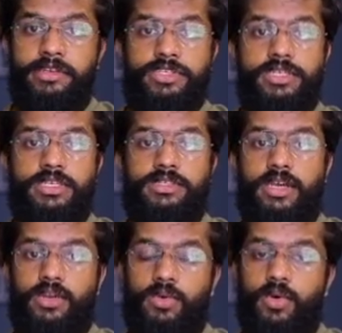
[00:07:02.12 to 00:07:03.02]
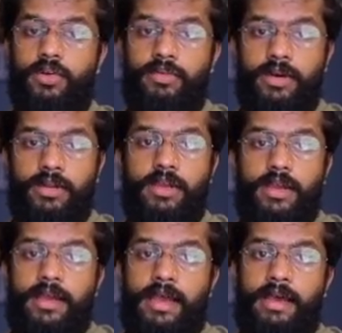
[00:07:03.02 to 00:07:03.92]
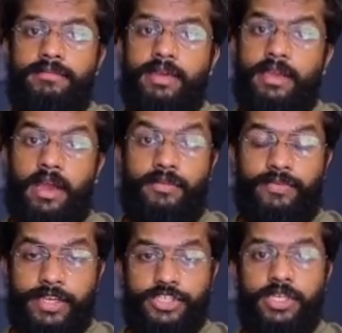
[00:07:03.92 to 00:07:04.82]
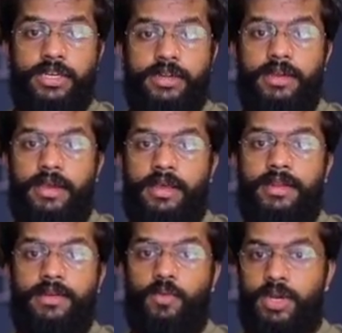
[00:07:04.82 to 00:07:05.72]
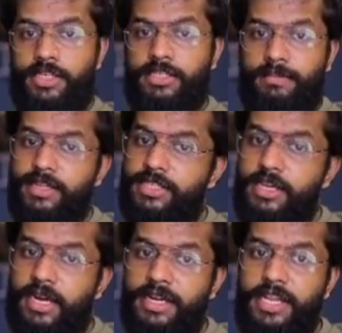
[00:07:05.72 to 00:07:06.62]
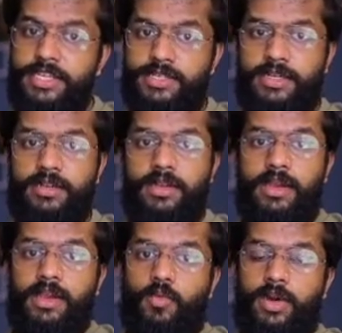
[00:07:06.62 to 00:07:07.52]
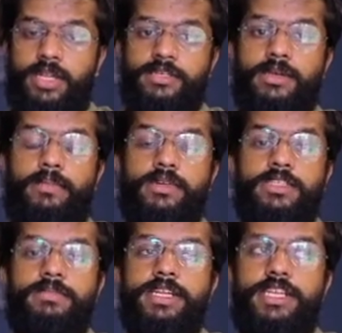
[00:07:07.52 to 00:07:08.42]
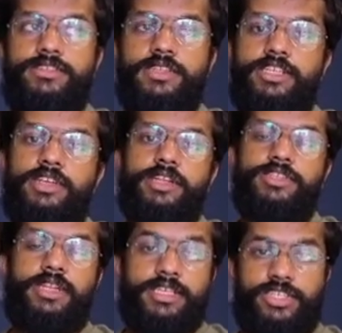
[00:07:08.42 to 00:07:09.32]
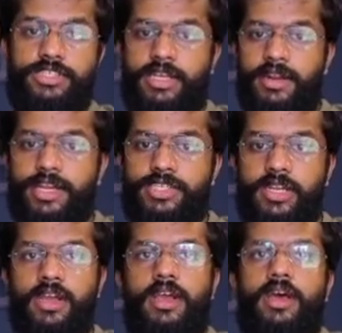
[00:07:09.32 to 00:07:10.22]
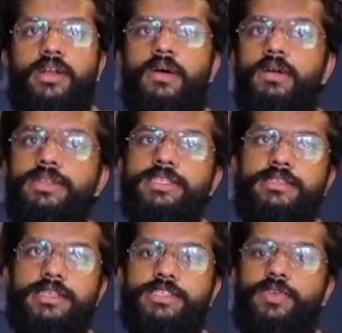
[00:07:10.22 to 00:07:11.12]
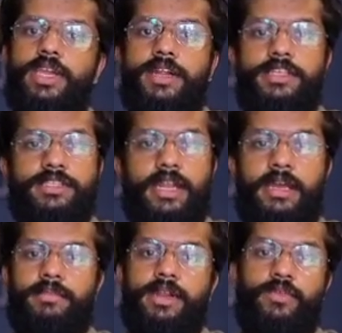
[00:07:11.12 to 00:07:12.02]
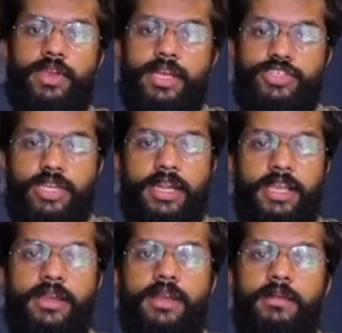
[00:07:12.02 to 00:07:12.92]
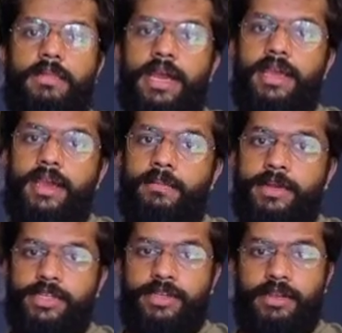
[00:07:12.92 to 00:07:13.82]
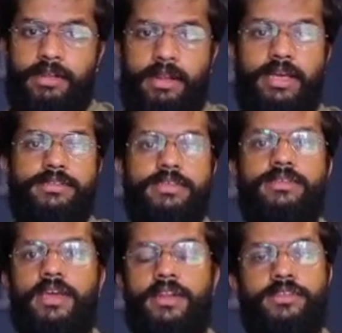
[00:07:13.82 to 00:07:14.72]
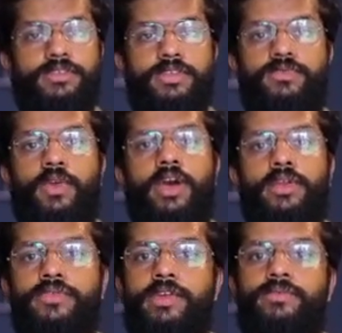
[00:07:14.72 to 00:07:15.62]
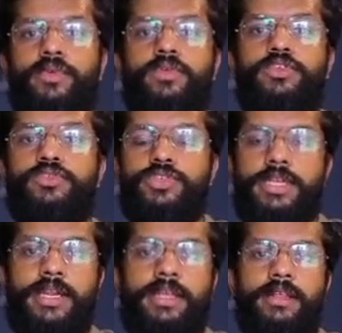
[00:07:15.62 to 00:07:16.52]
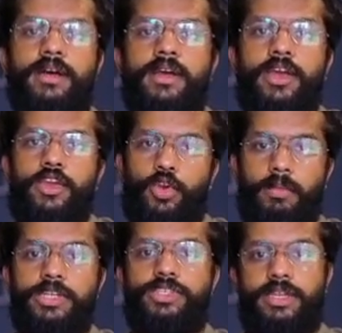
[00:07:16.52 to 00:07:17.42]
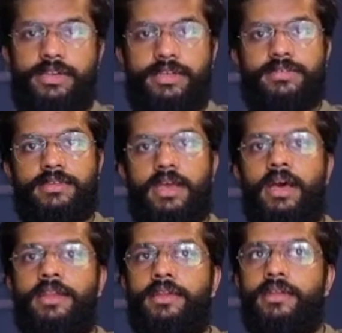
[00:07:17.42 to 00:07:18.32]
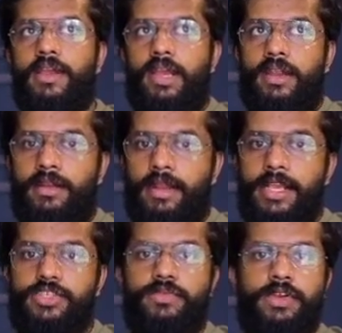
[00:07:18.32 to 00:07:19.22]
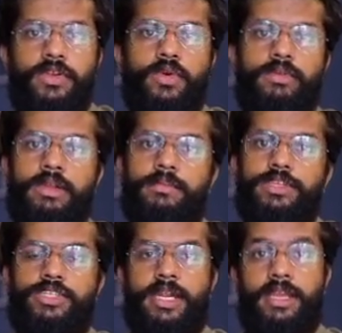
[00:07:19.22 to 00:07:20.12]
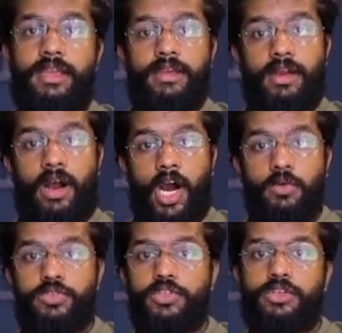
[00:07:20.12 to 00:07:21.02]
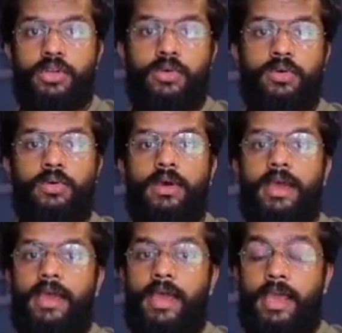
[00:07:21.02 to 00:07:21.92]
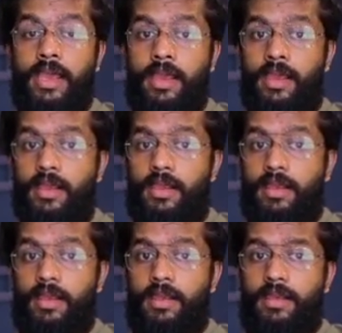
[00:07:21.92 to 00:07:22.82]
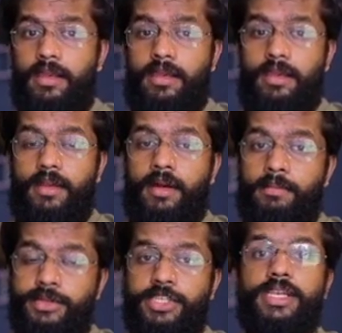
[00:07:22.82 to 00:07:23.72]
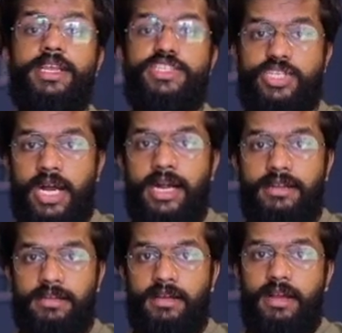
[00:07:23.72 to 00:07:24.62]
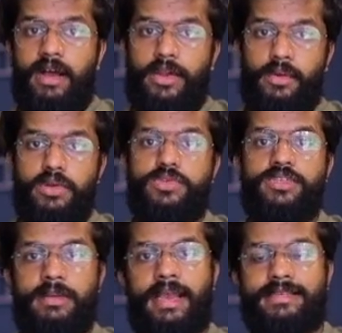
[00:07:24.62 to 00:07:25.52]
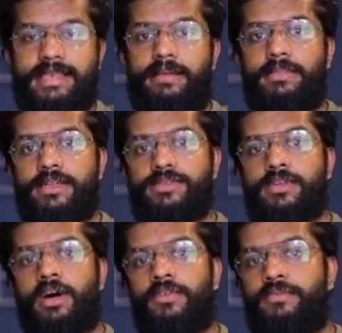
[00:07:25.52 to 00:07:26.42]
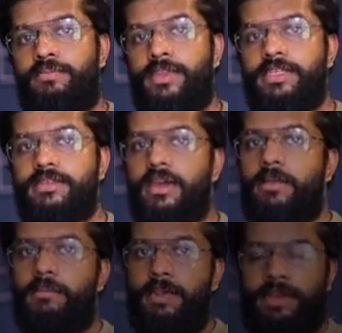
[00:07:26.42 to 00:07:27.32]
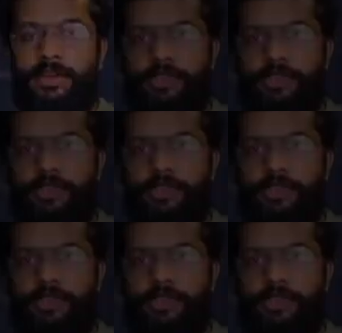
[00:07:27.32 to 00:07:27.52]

genes and whoever have been affected, and what is the present condition, what is the possibilities in the next generation, and all these things we can describe and we can study by a pedigree analysis. And this is we are using for to study the human genetics. And in next video we will be studying how to draw a pedigree chart and also some examples of this pedigree.